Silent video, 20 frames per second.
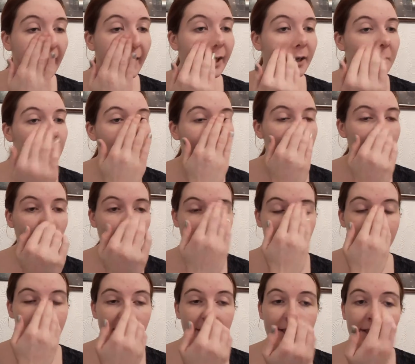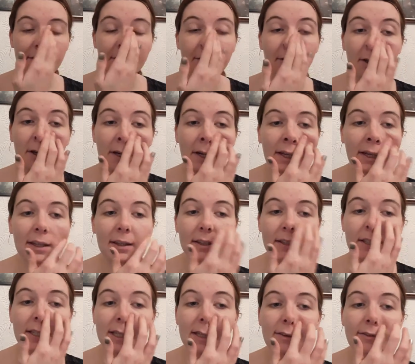I will apologise if you can hear the
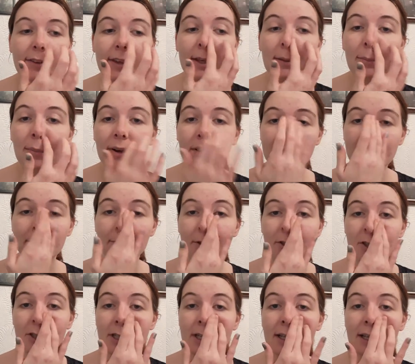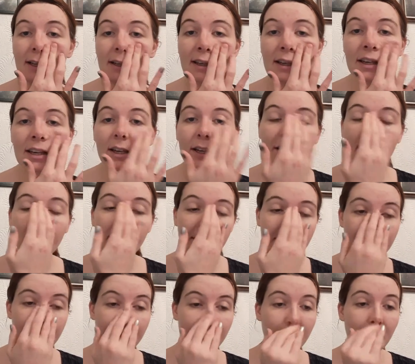TV, Bart's watching
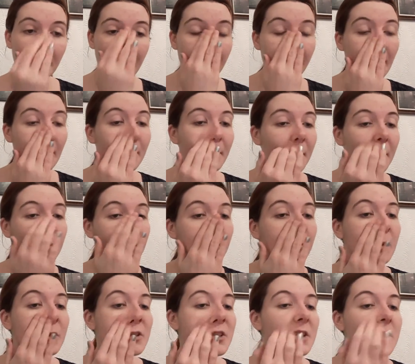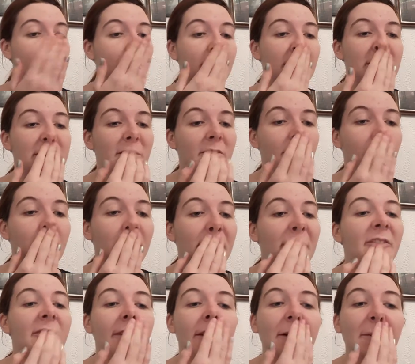Curse of the Were-Rabbit, which is a Wallace and
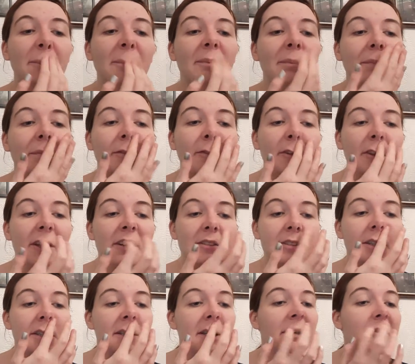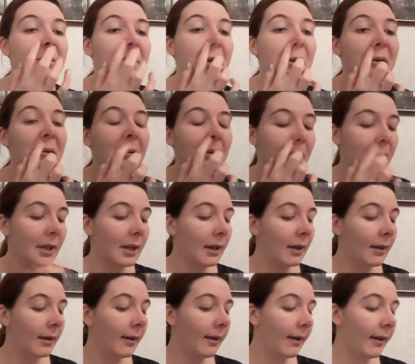Gromit film, for those that don't know.
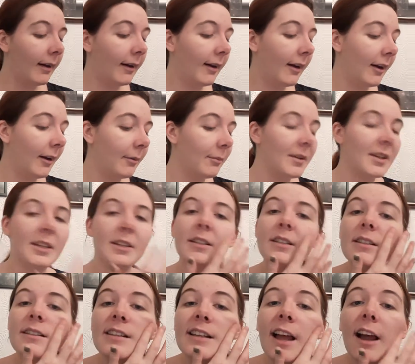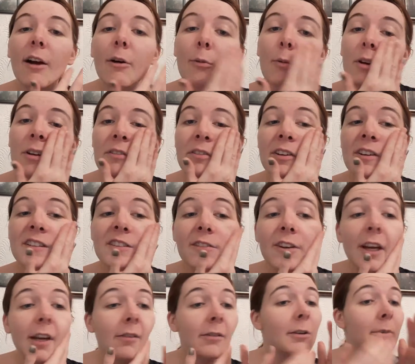It's now one of his
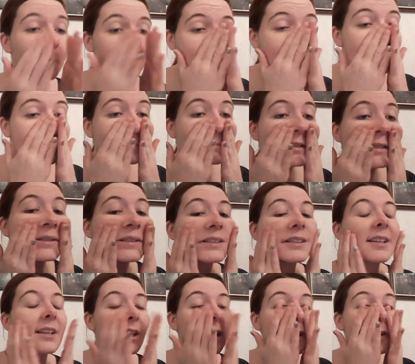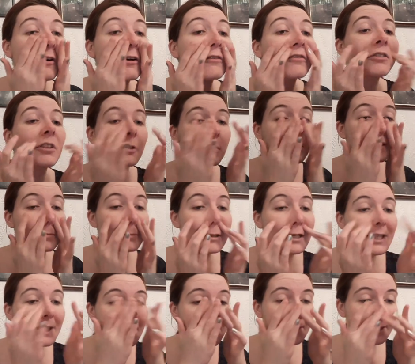favourite films that he got for
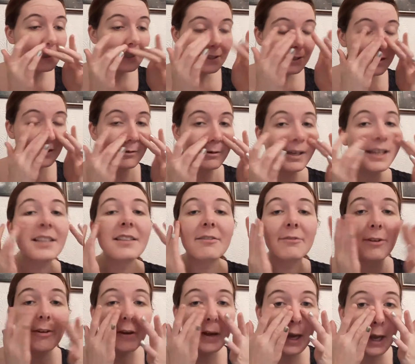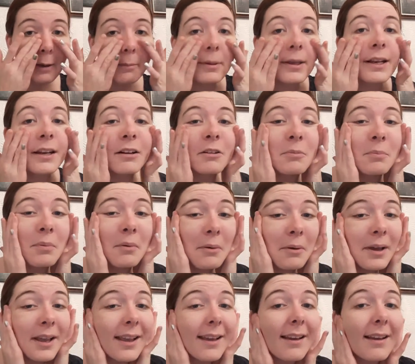Christmas, so he's a very happy little
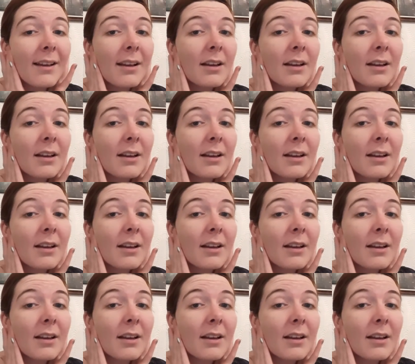boy.